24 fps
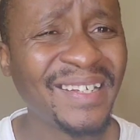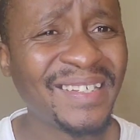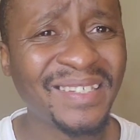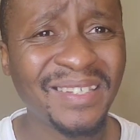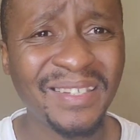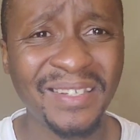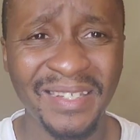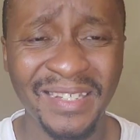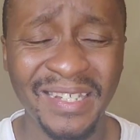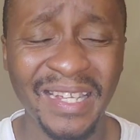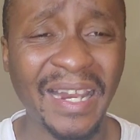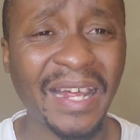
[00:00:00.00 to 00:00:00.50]

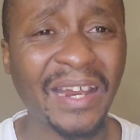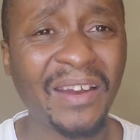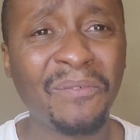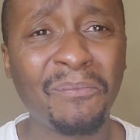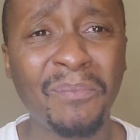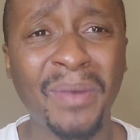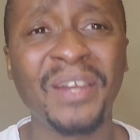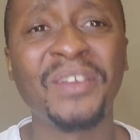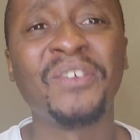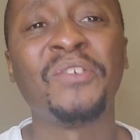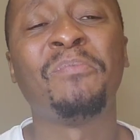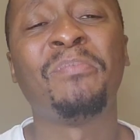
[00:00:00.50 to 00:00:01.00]
It's a lot of
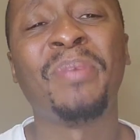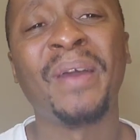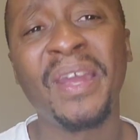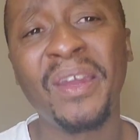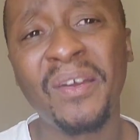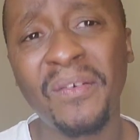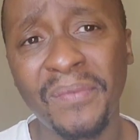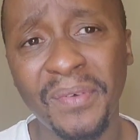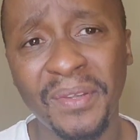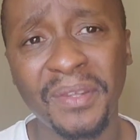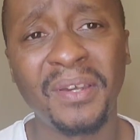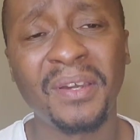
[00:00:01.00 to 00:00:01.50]
money you
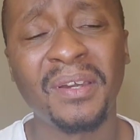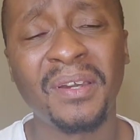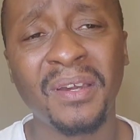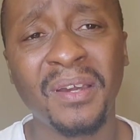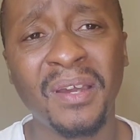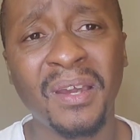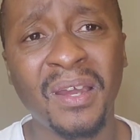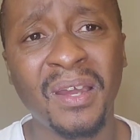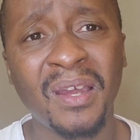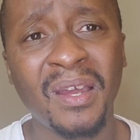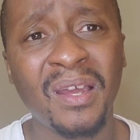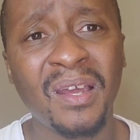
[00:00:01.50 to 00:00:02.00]
pay over there,
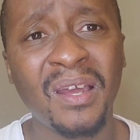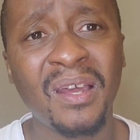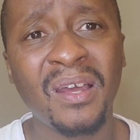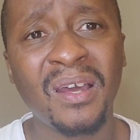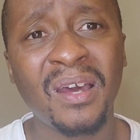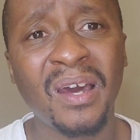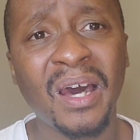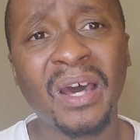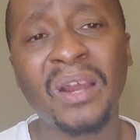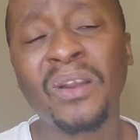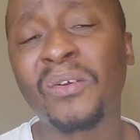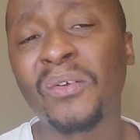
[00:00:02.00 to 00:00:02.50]

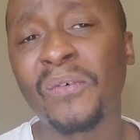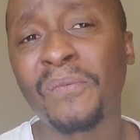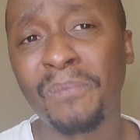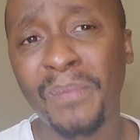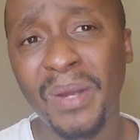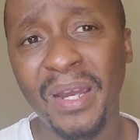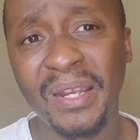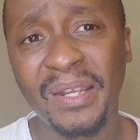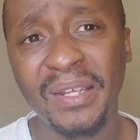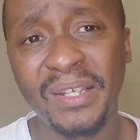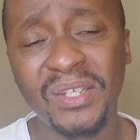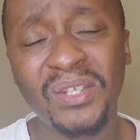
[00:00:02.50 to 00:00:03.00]
a lot of
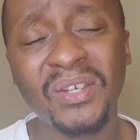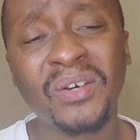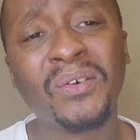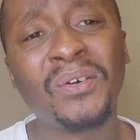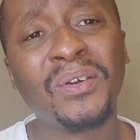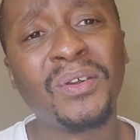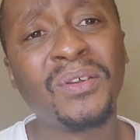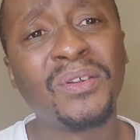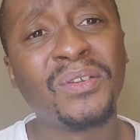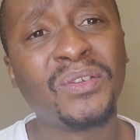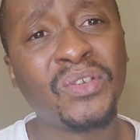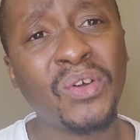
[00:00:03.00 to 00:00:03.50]
money.
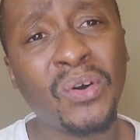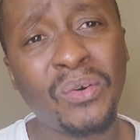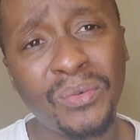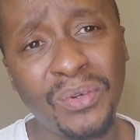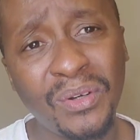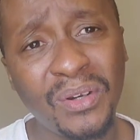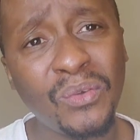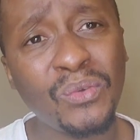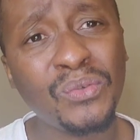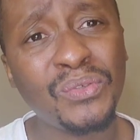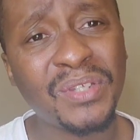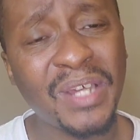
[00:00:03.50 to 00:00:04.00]
So
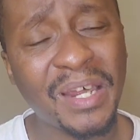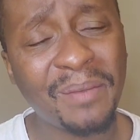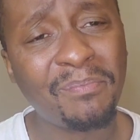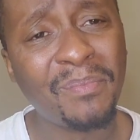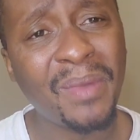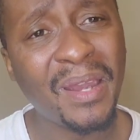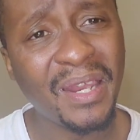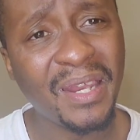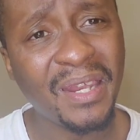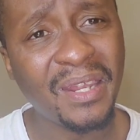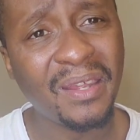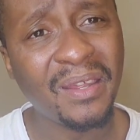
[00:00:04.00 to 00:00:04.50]
don't lose that
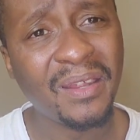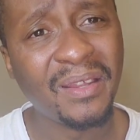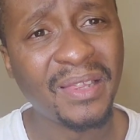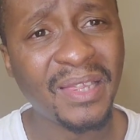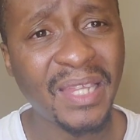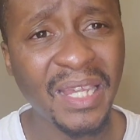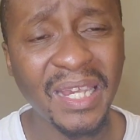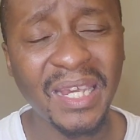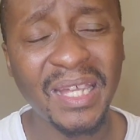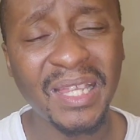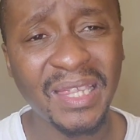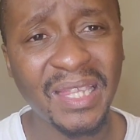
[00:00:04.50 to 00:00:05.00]
money
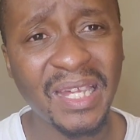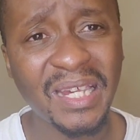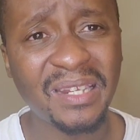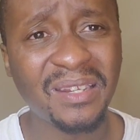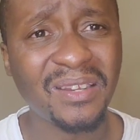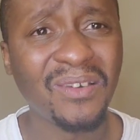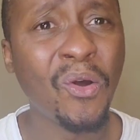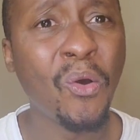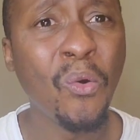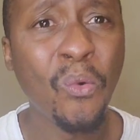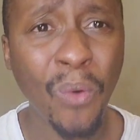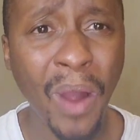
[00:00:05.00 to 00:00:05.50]
thinking that,
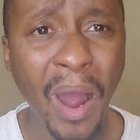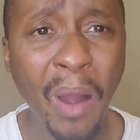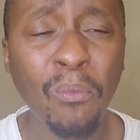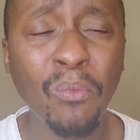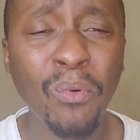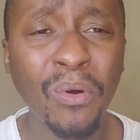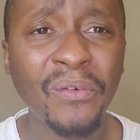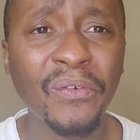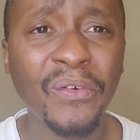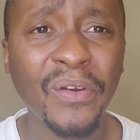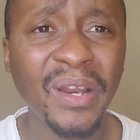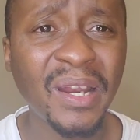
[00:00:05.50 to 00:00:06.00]
oh, I
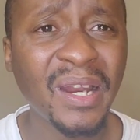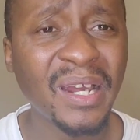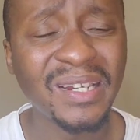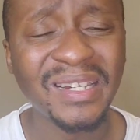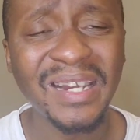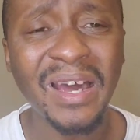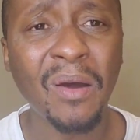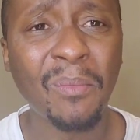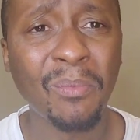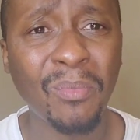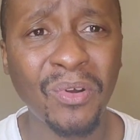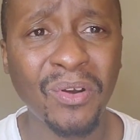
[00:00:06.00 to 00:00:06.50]
want green card
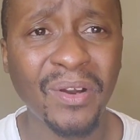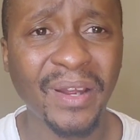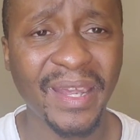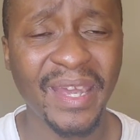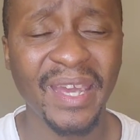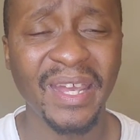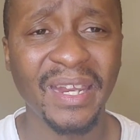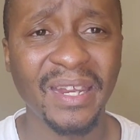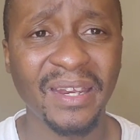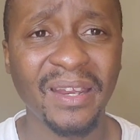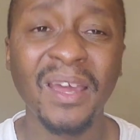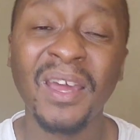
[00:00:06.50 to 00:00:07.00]
now, I'm gonna
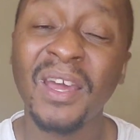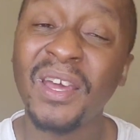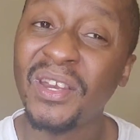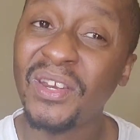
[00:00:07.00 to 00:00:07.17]
get it.